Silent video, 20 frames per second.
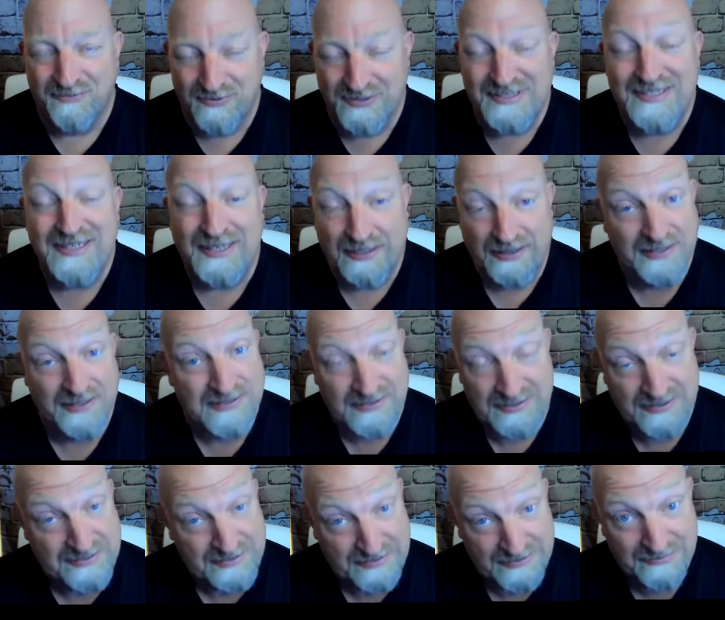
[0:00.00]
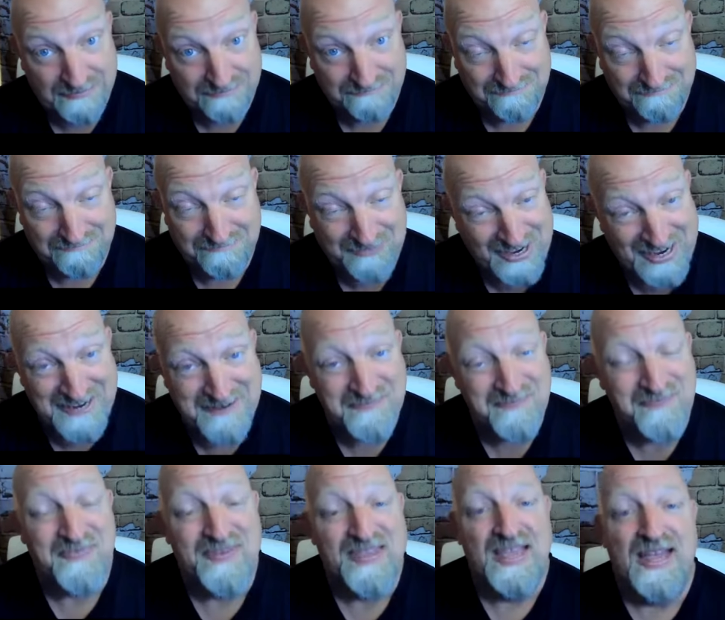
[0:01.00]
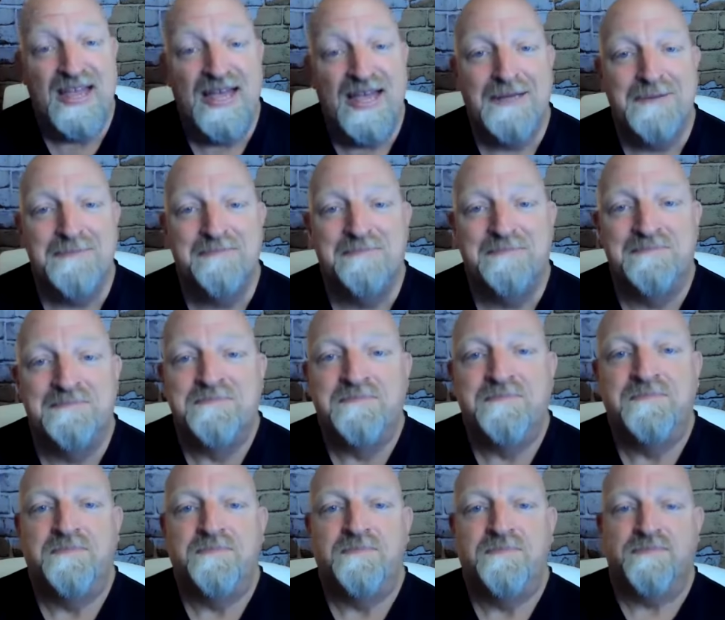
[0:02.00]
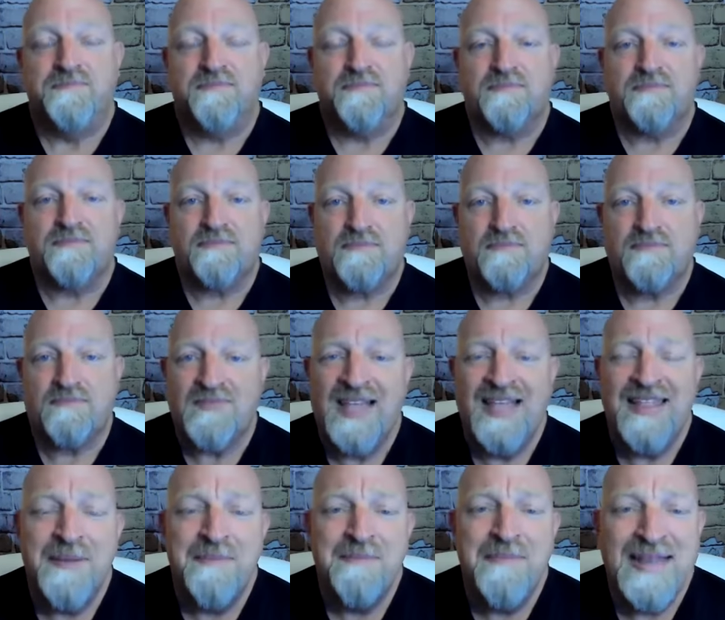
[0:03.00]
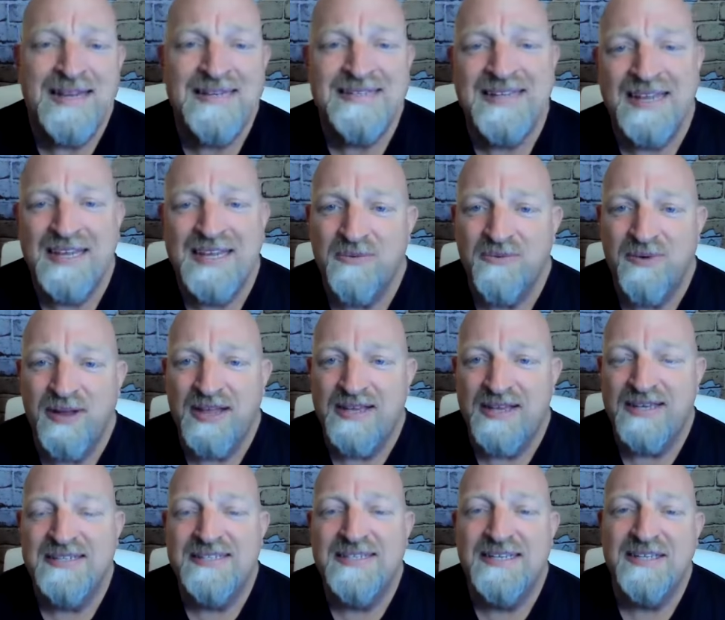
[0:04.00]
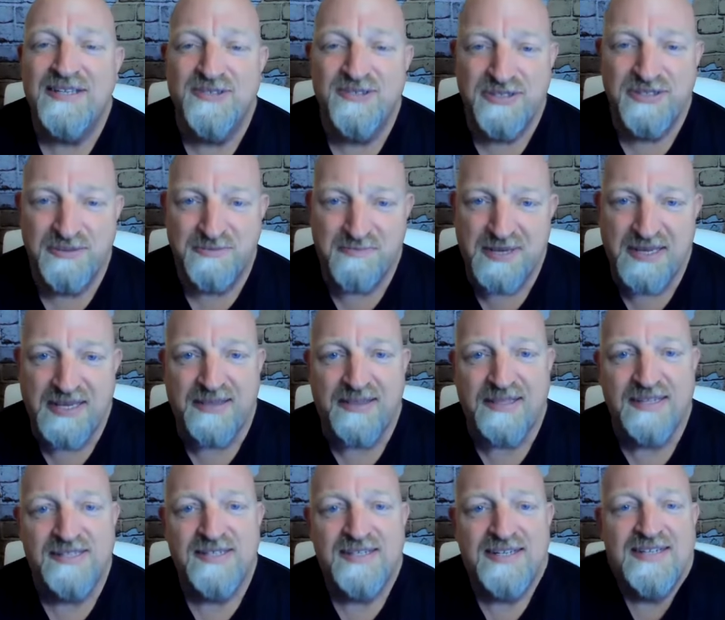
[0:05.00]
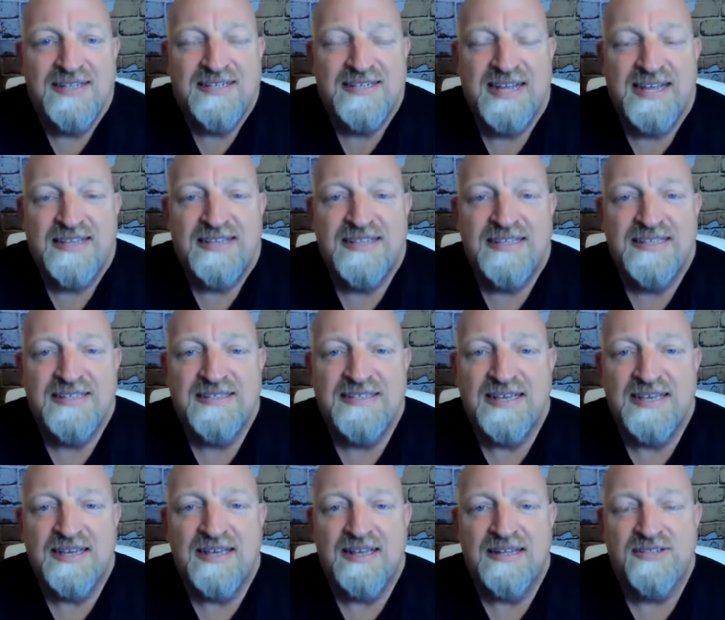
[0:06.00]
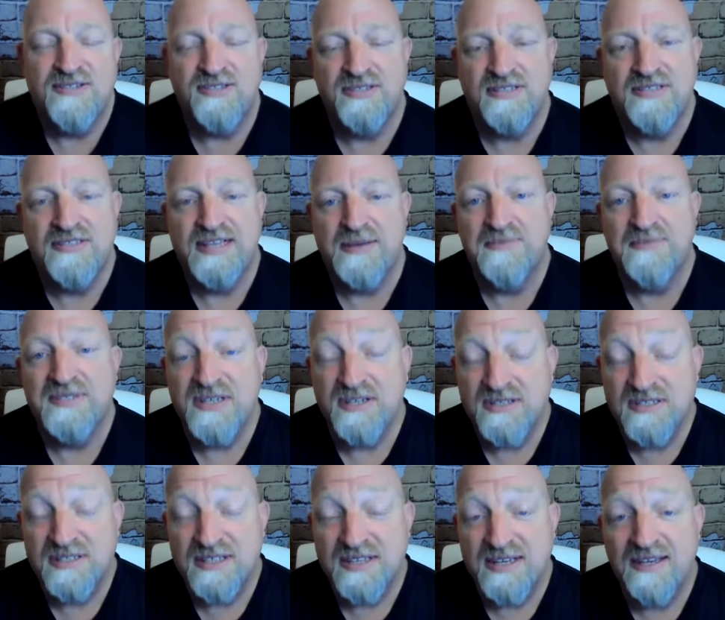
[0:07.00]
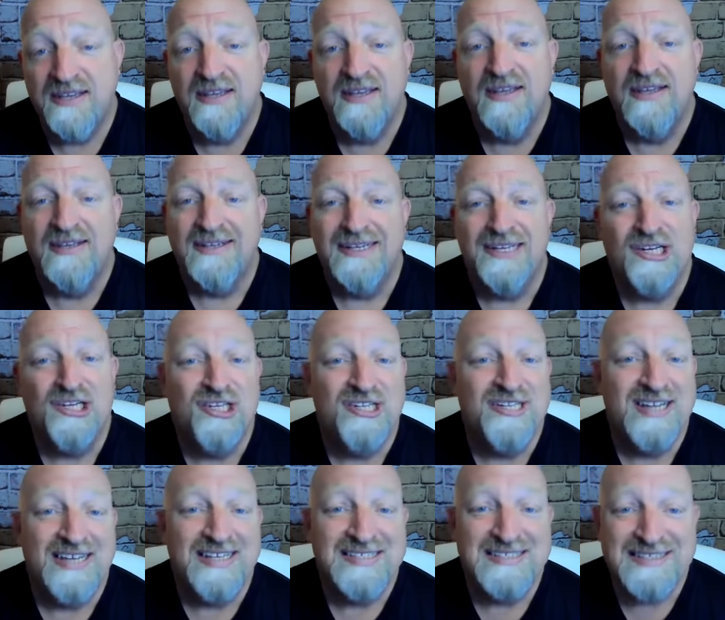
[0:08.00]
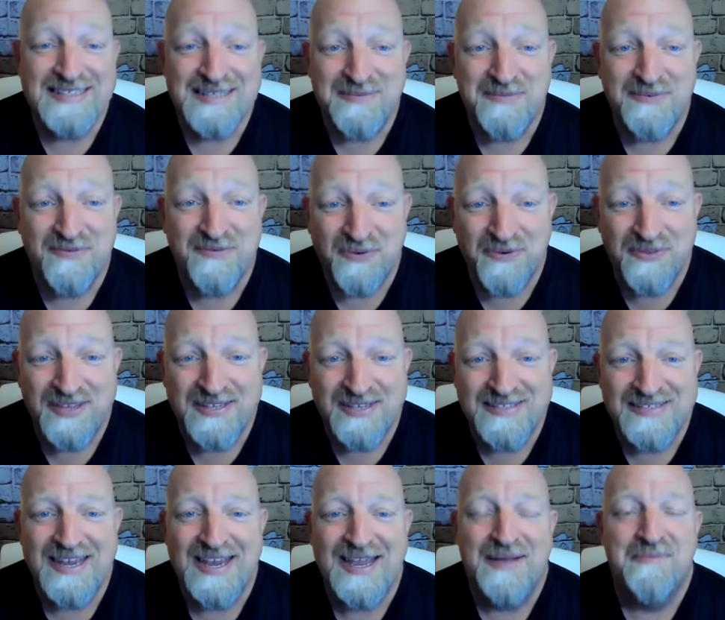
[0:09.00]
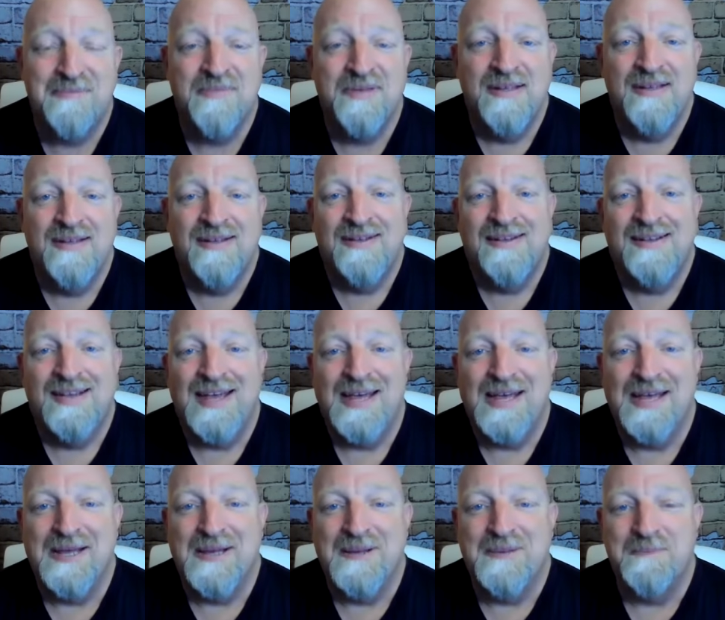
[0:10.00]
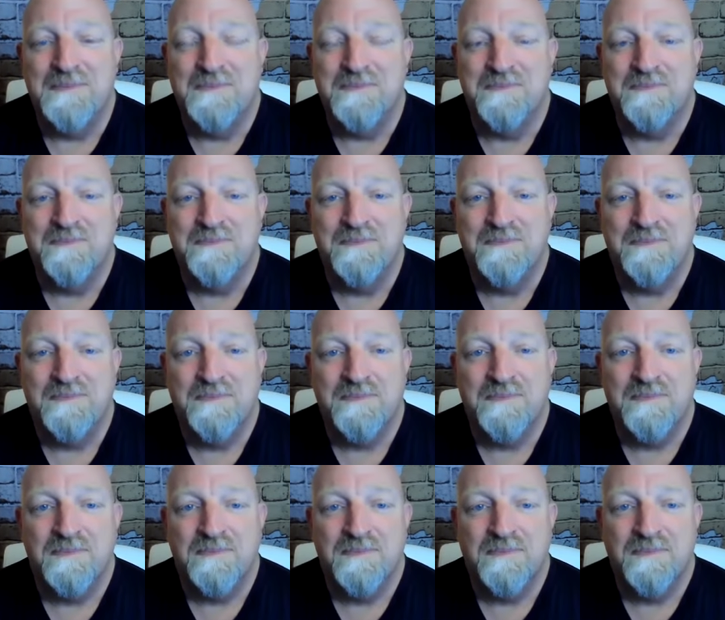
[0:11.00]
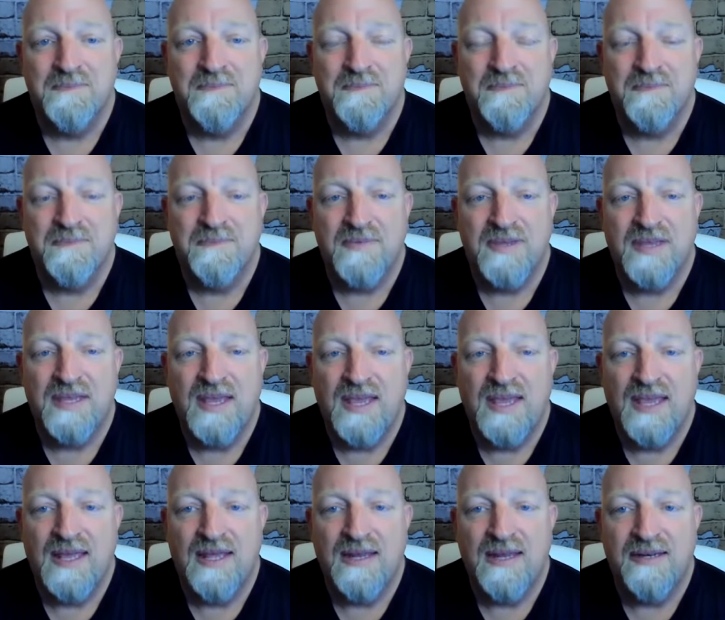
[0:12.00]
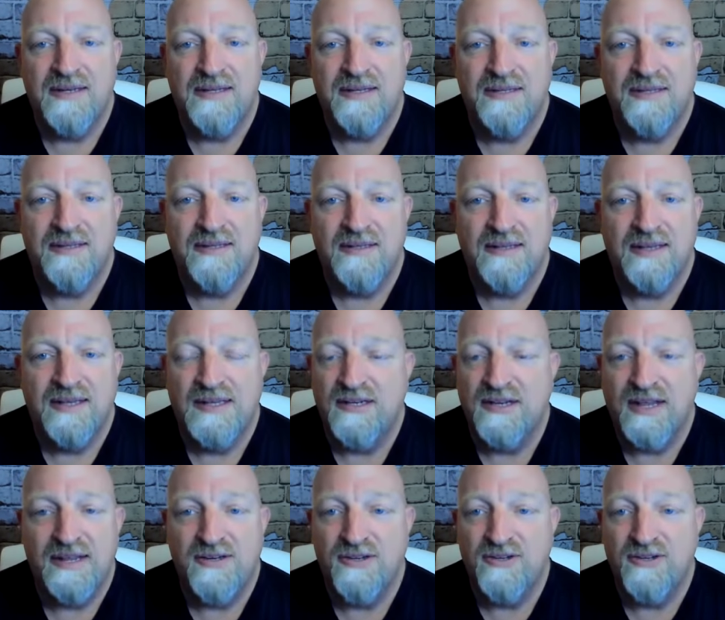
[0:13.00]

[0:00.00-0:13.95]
ridiculousness, right? Um, and the main takeaway continues to be that you need to take these entrance exams seriously, get a good night's sleep before the exam, um, and and